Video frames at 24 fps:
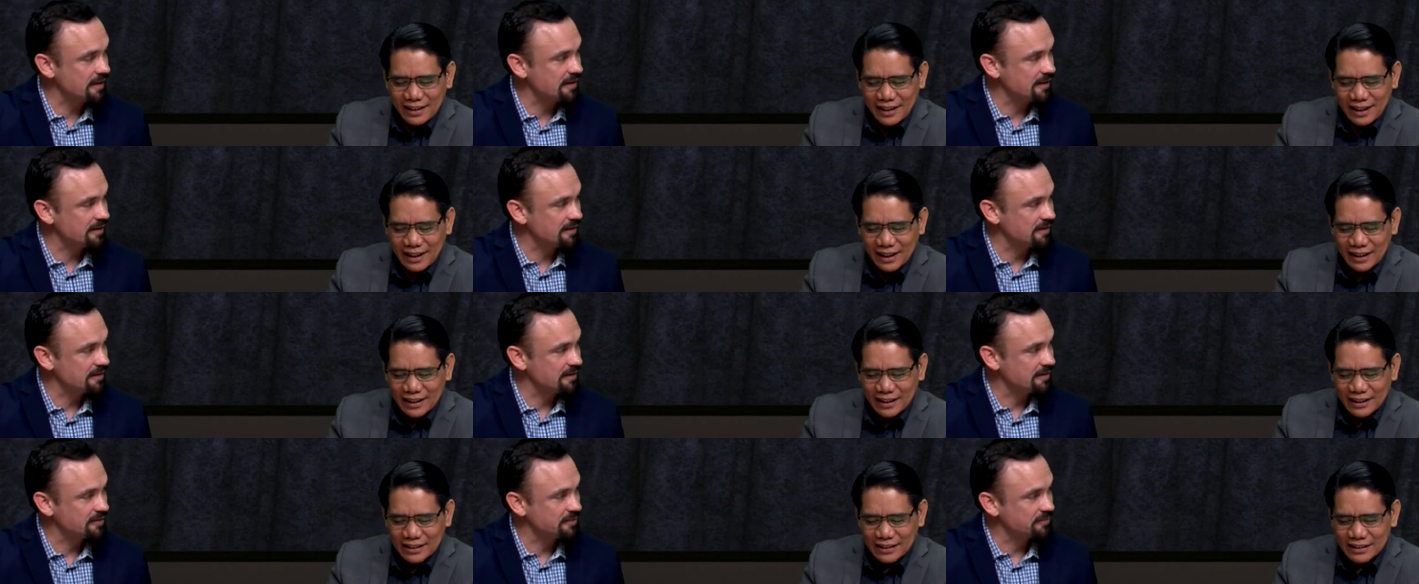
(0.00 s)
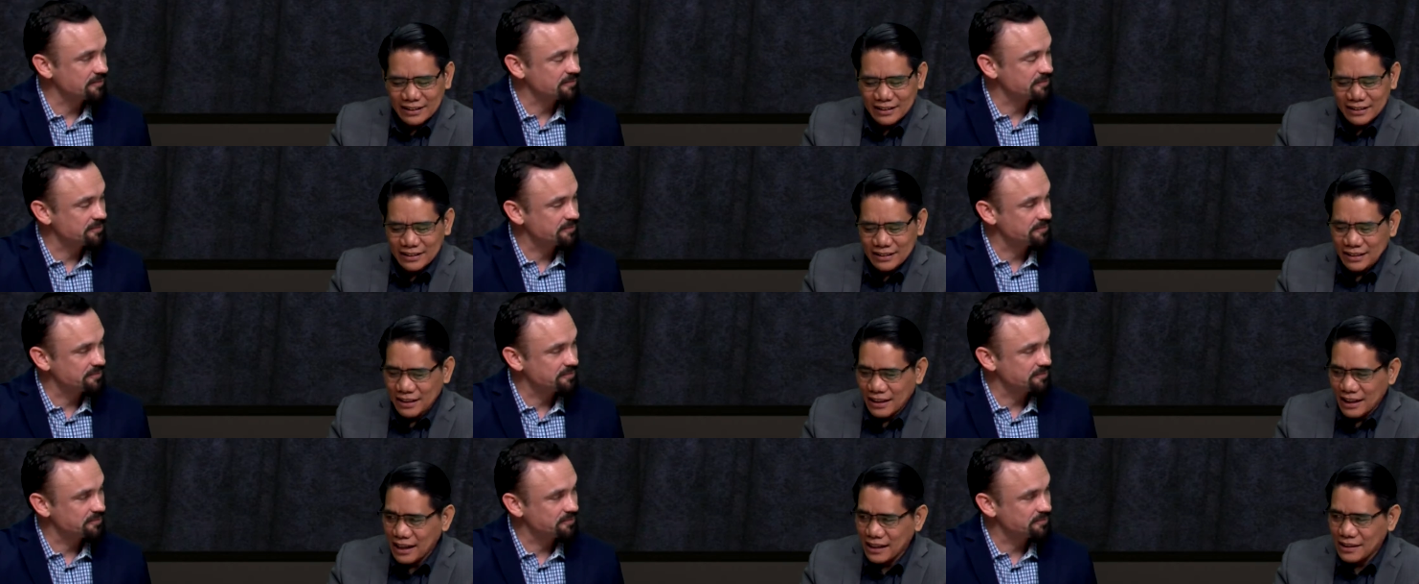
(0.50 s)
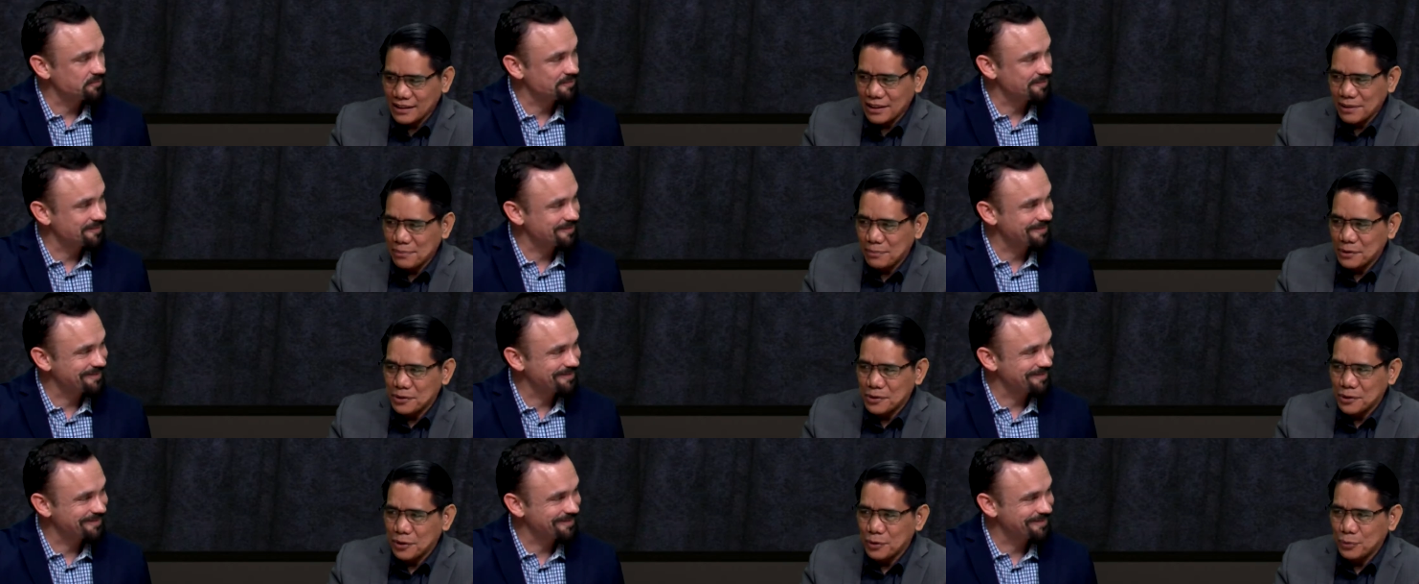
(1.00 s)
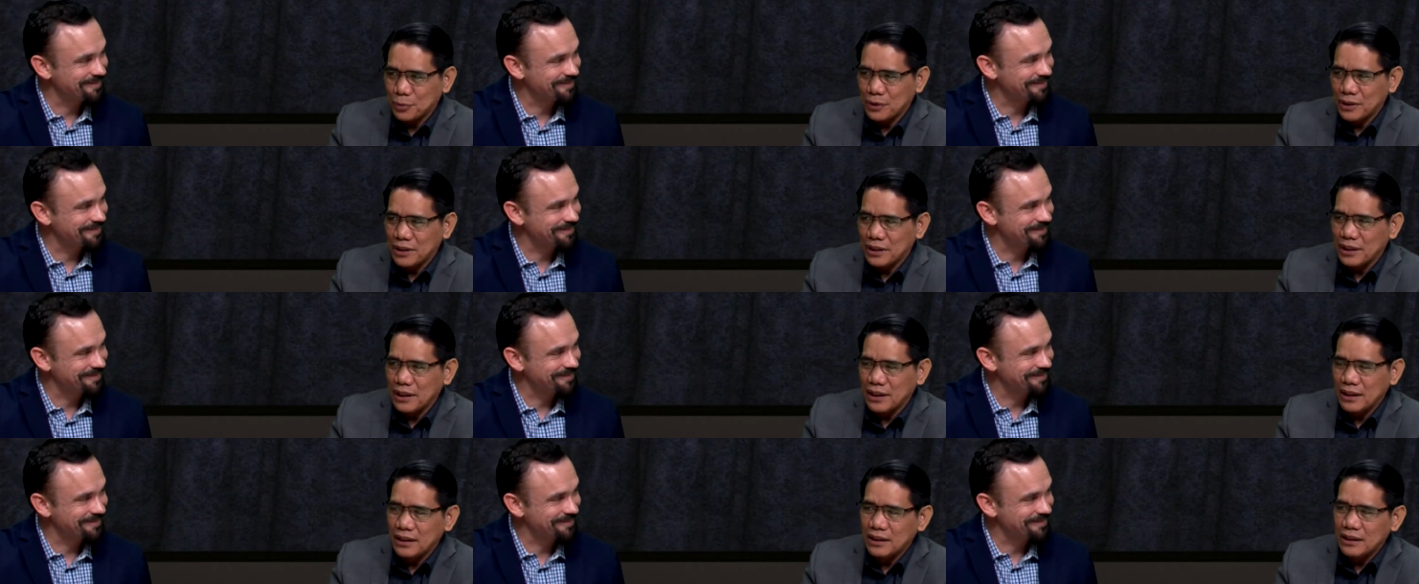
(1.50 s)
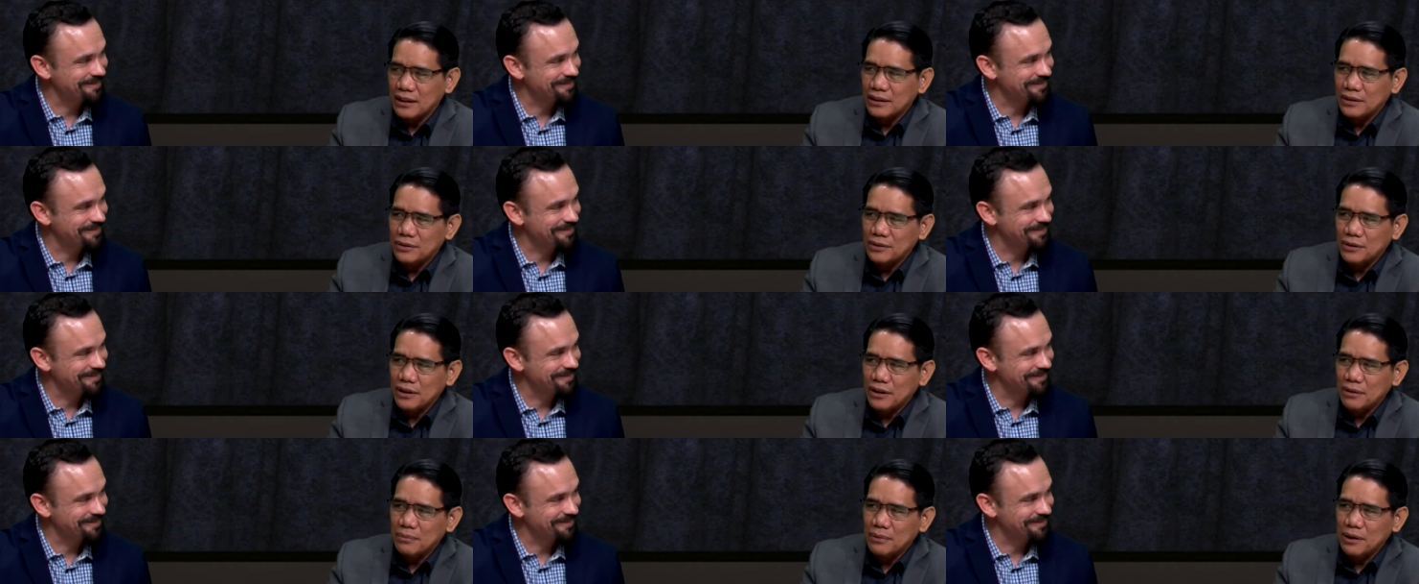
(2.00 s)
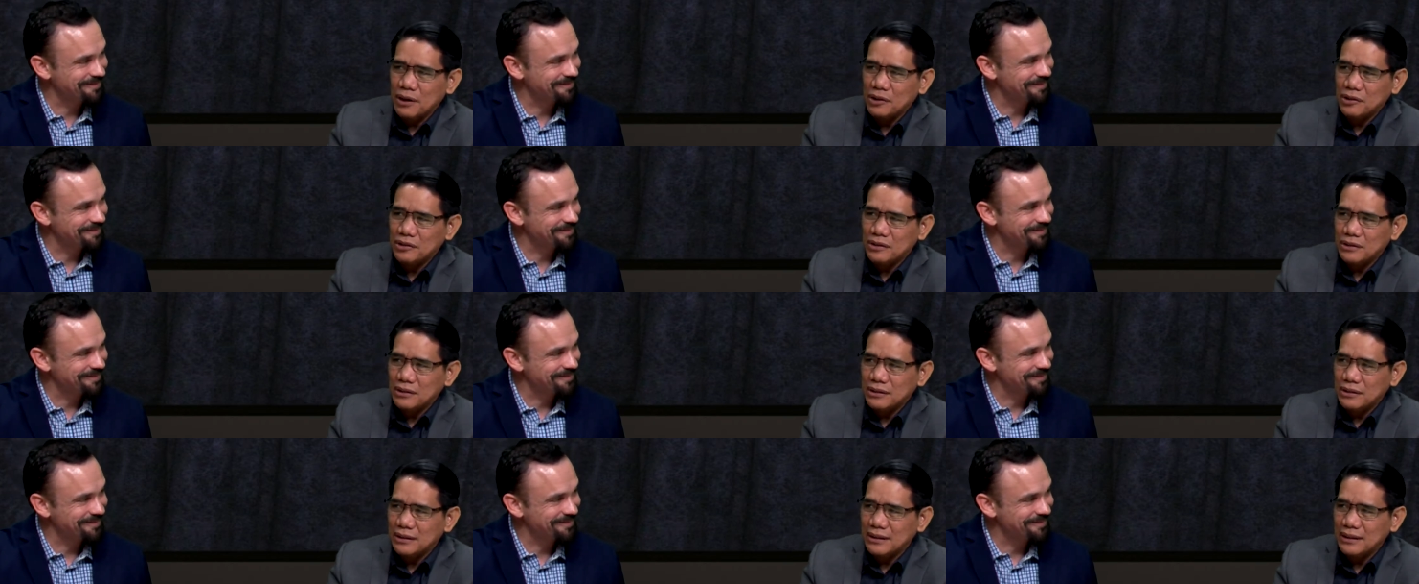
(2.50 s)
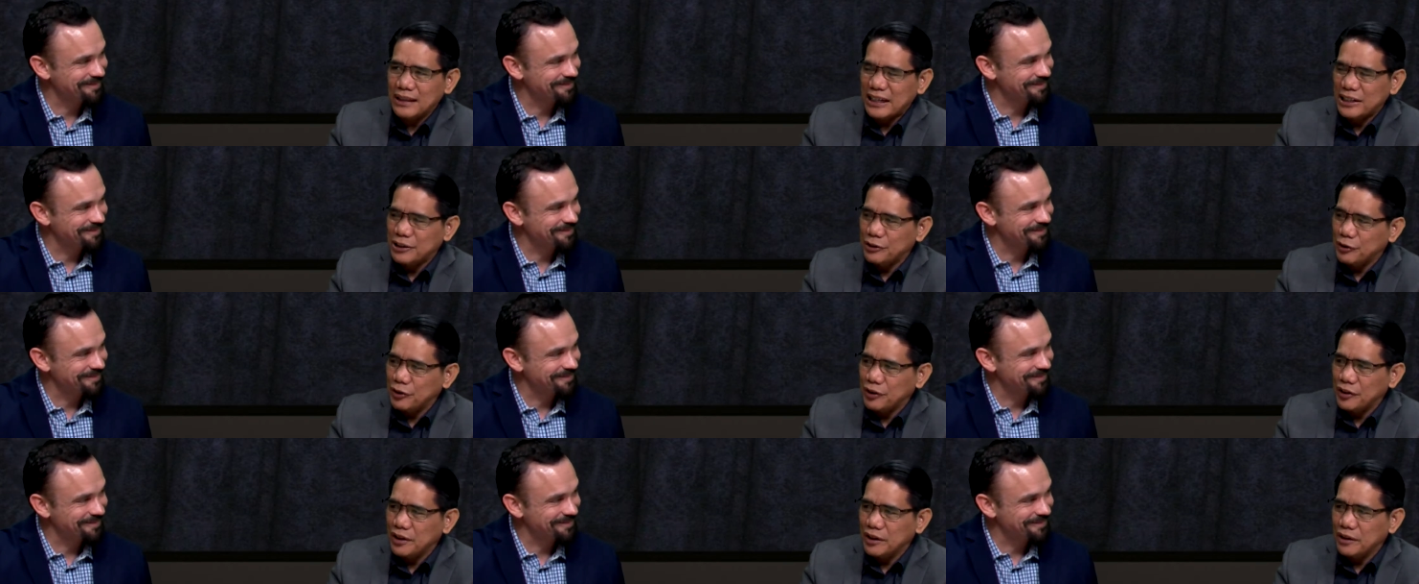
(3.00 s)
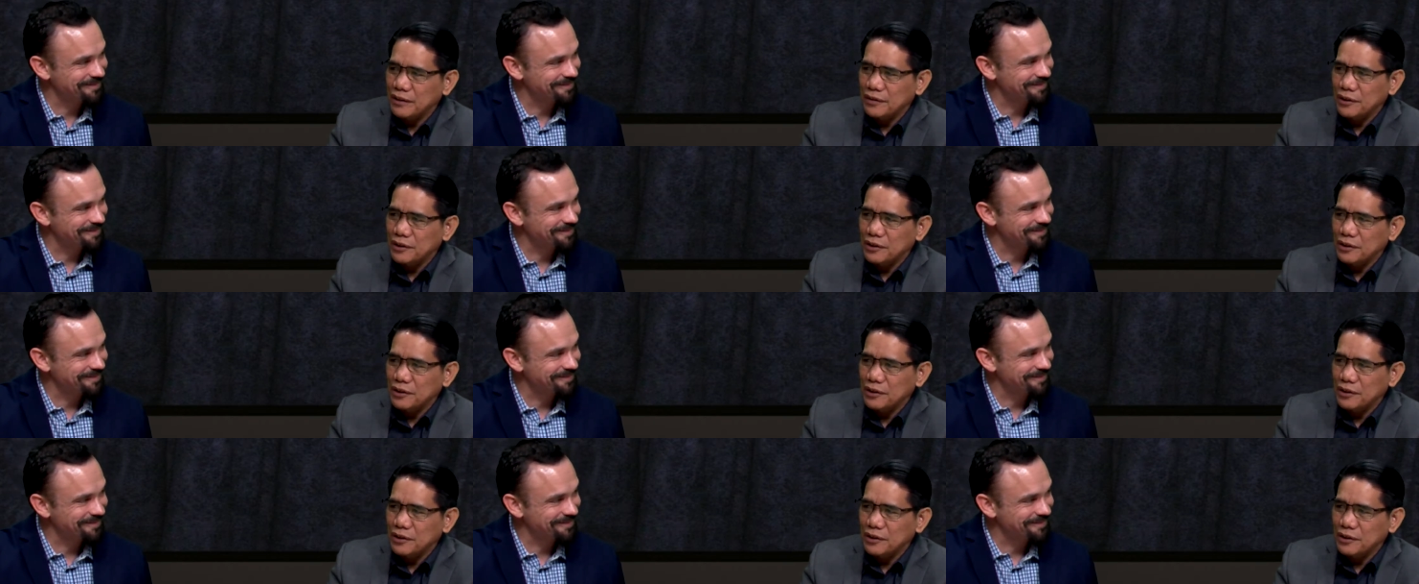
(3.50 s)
Speaker 1: Yeah, last episode we talked about the anointing of the